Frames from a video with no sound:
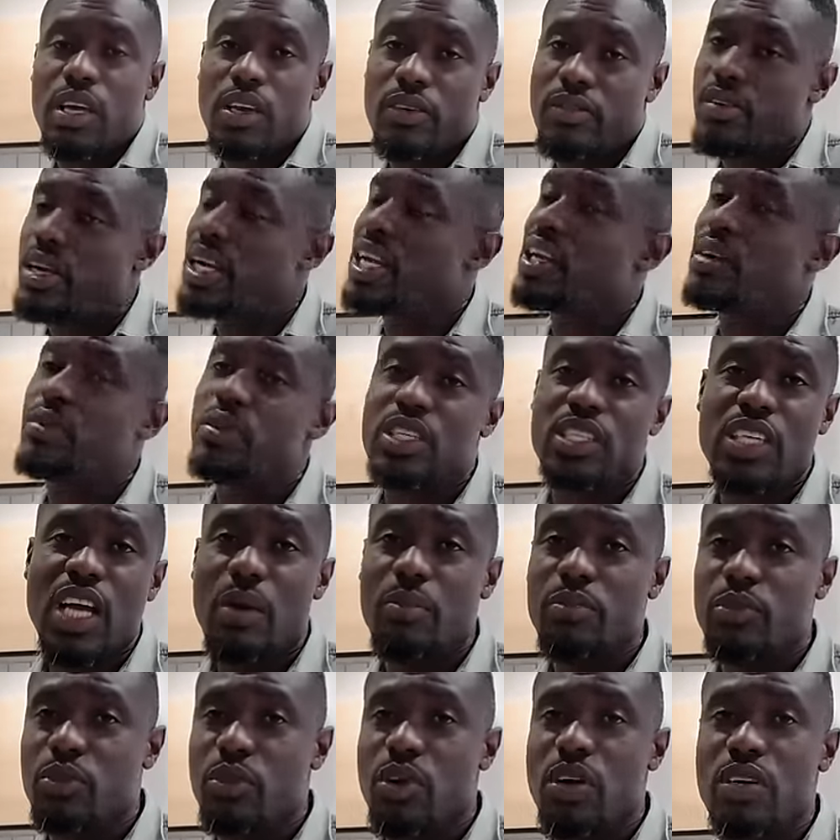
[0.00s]
if you link with
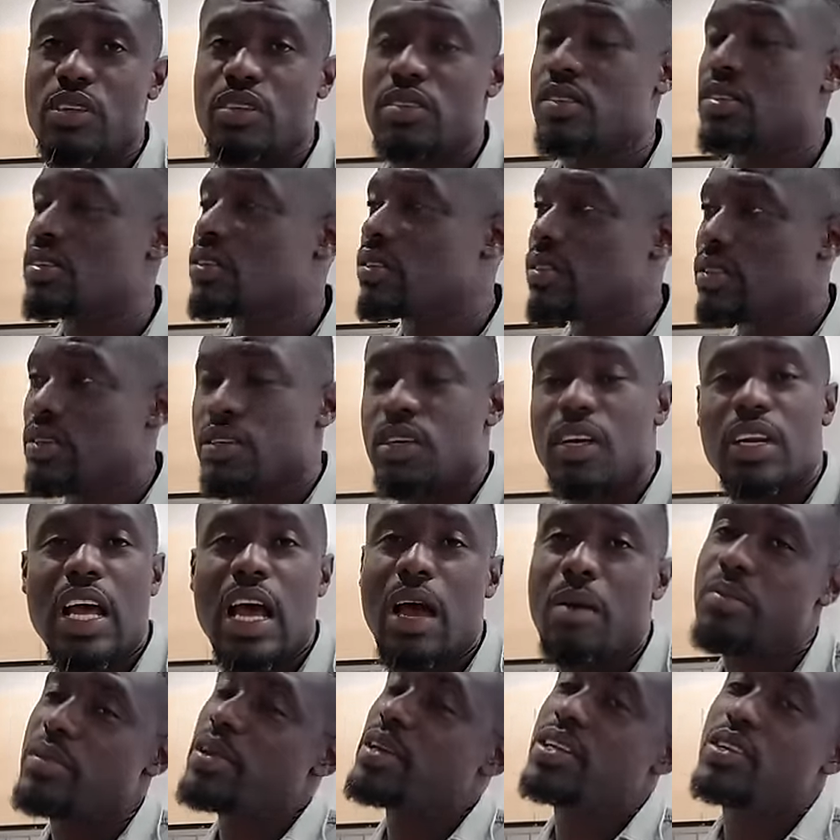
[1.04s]
Jam Tours, you
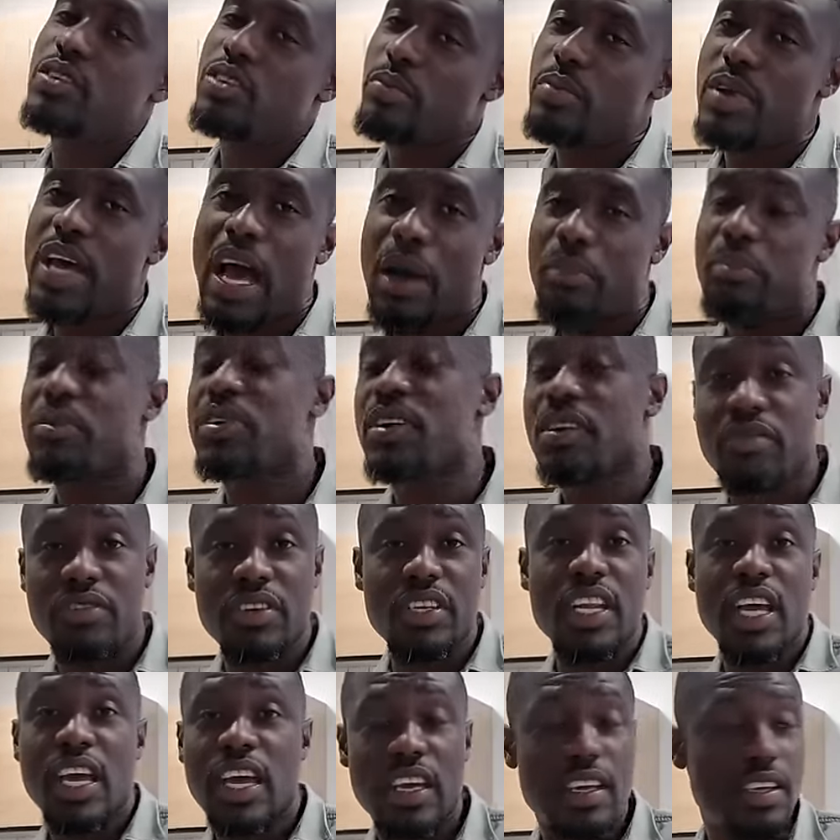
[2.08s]
know what I mean, you'll be happy
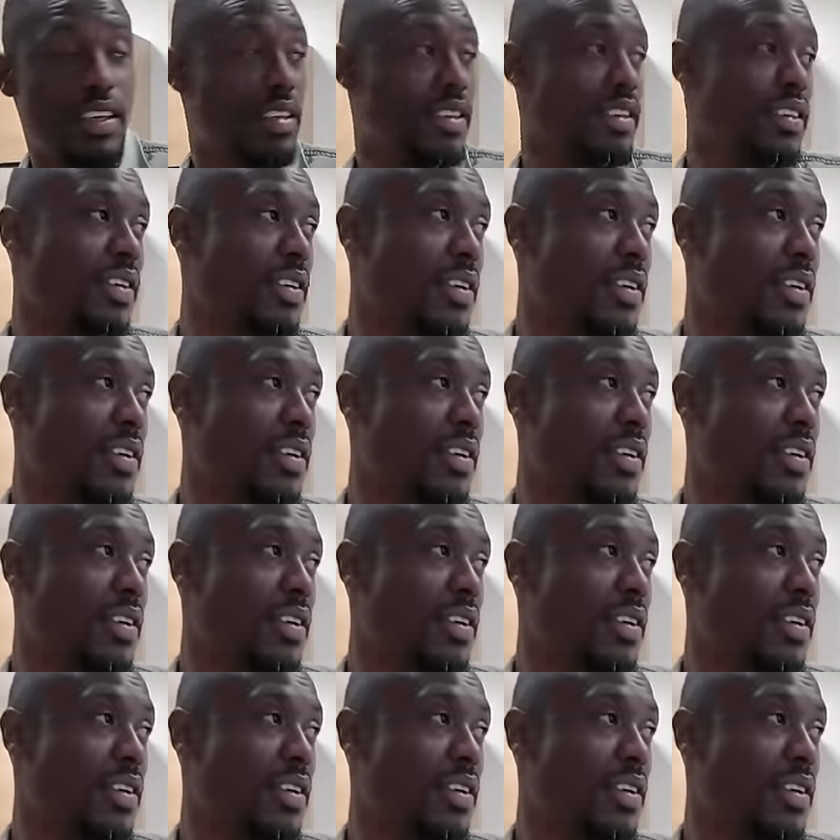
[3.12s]
every day.